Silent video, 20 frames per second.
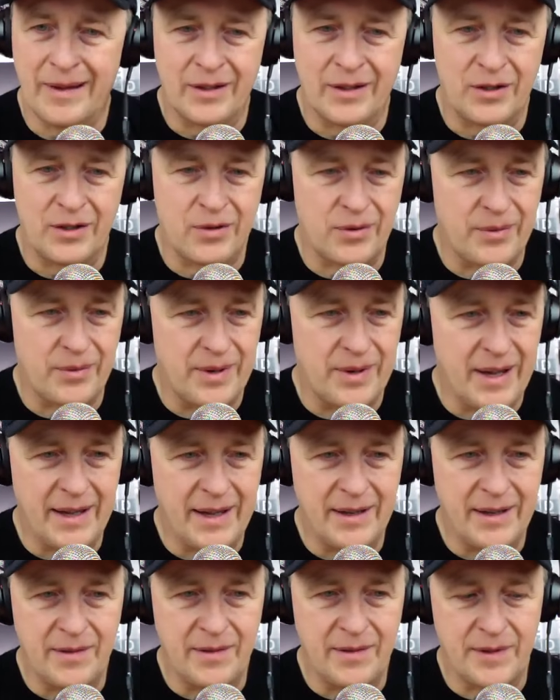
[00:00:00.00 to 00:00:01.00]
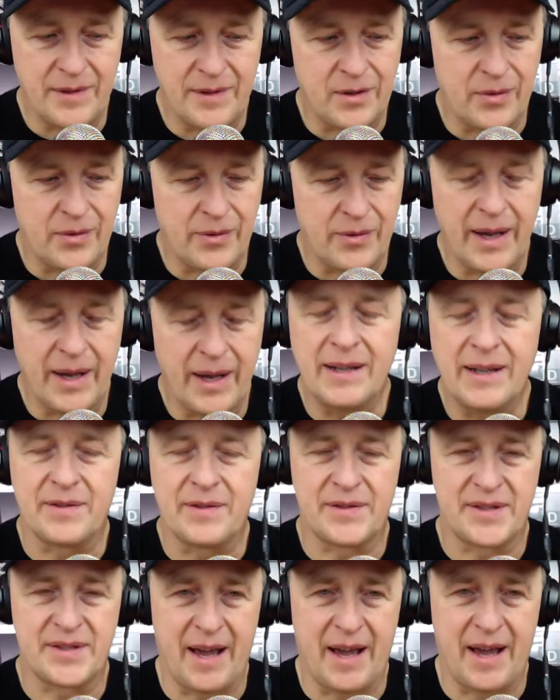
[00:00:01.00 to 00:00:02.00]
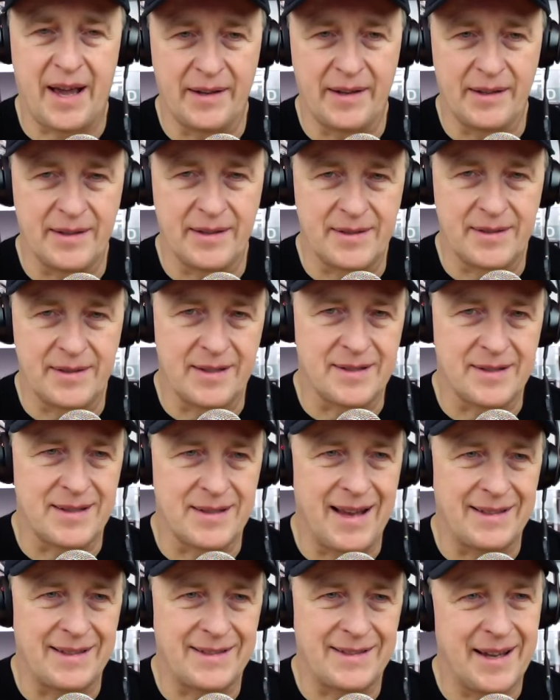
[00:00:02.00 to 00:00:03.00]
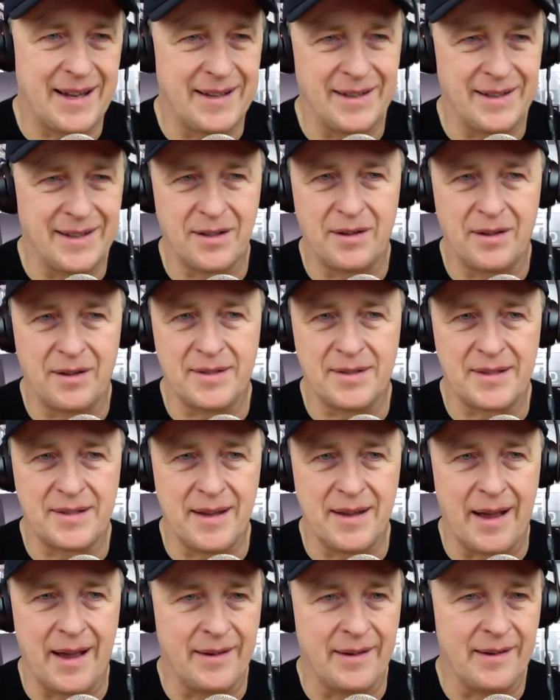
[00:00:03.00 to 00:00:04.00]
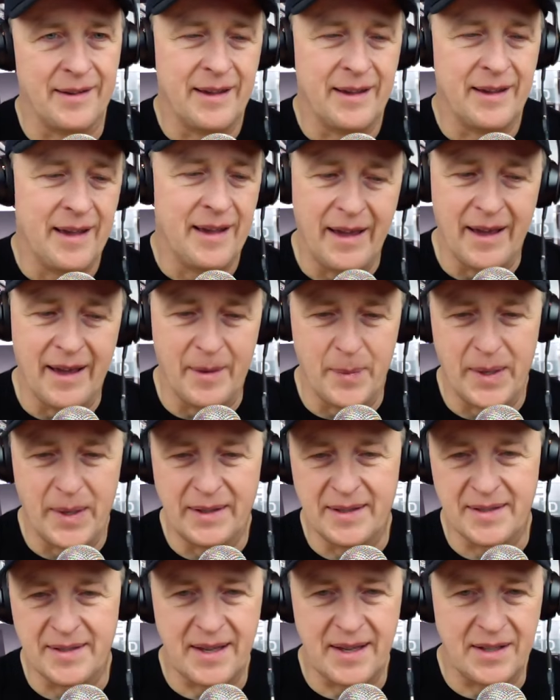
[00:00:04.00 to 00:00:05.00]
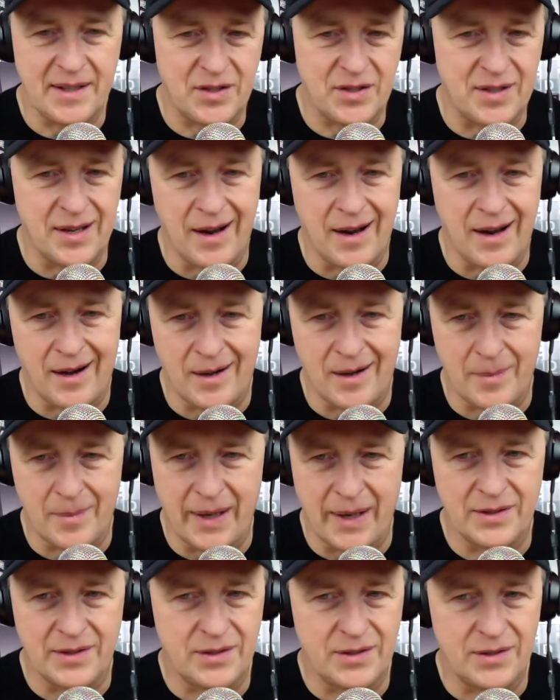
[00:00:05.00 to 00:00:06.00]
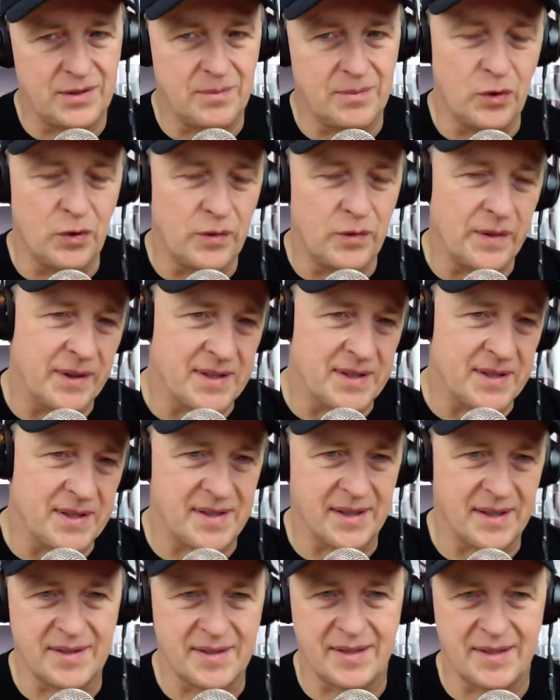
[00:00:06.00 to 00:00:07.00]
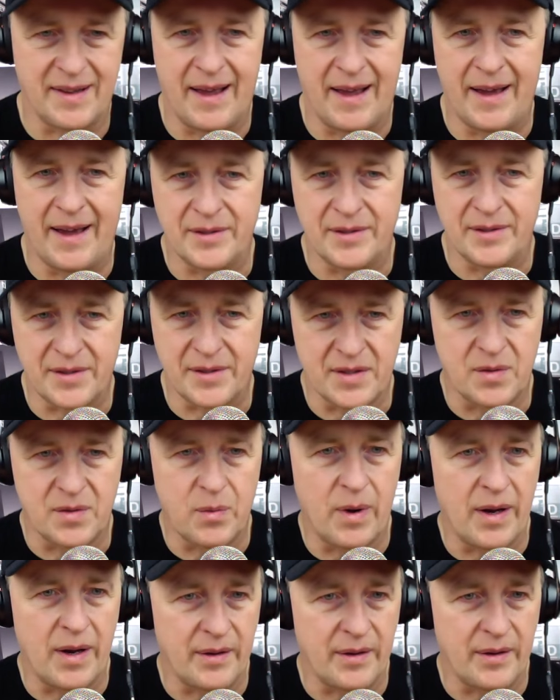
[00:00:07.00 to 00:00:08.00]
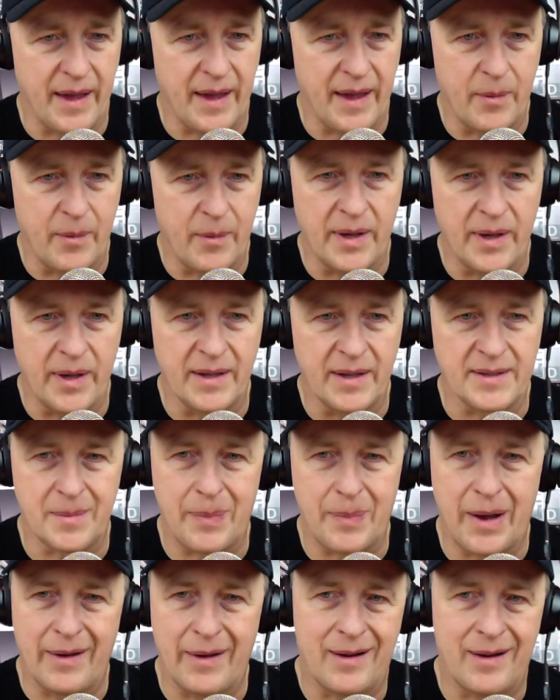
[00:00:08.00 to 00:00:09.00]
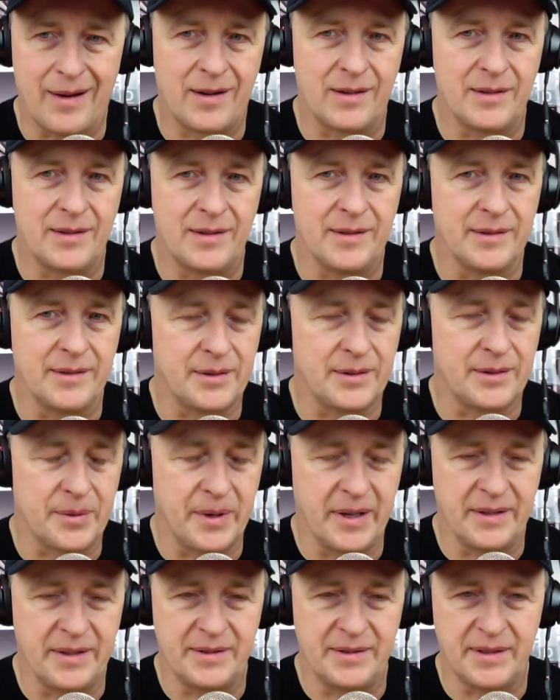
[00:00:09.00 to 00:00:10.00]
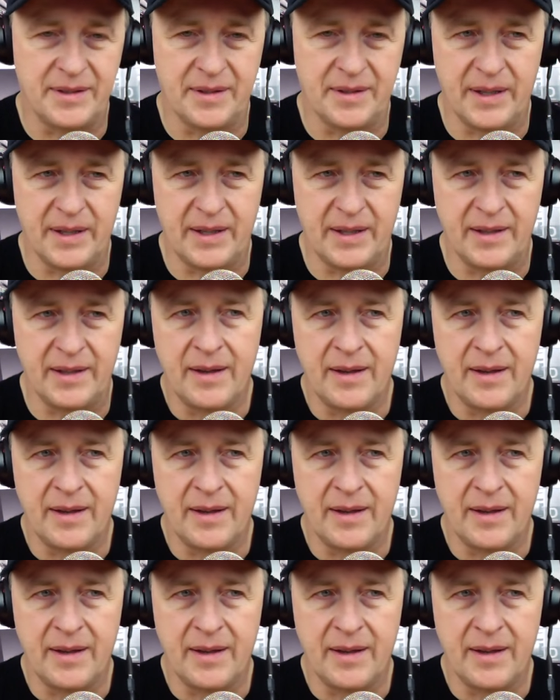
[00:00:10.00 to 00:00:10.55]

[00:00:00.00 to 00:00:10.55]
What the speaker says: the creative side. It's not technical. It's not, hey, I made this HDR by moving these 6 sliders this way or that way. It's about art and creativity.